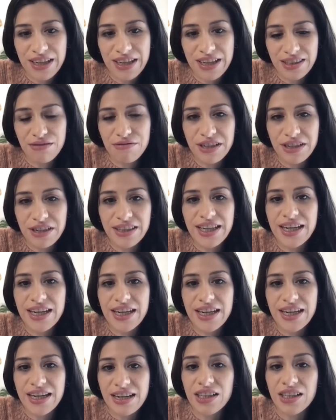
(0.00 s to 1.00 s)
finally
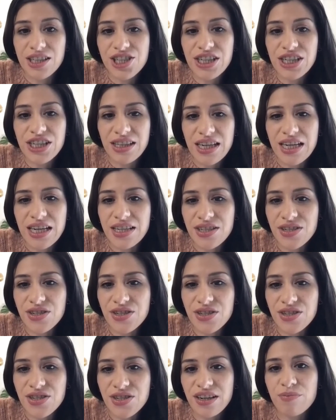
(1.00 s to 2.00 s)
really acknowledging the
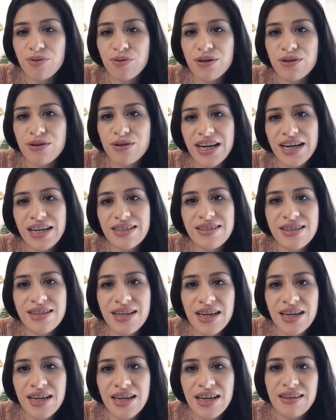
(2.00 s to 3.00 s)
history of
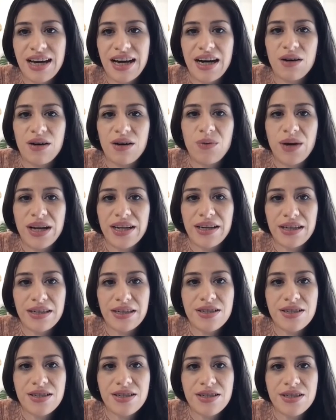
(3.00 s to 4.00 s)
protest that went
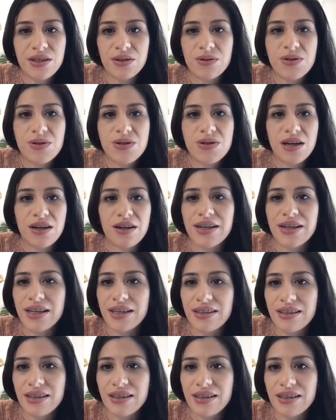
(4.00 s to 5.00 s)
into
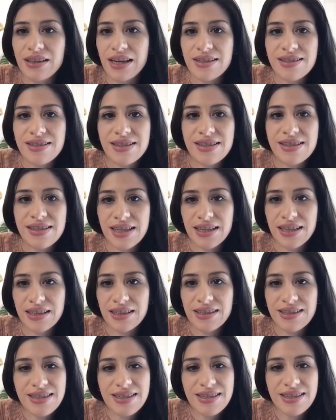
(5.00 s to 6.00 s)
starting and
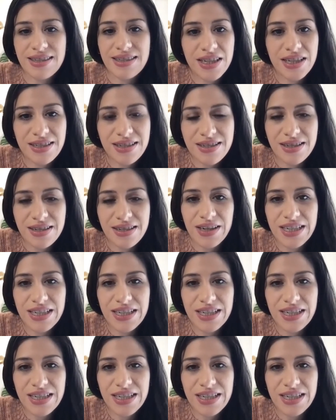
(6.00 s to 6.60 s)
sustaining the series.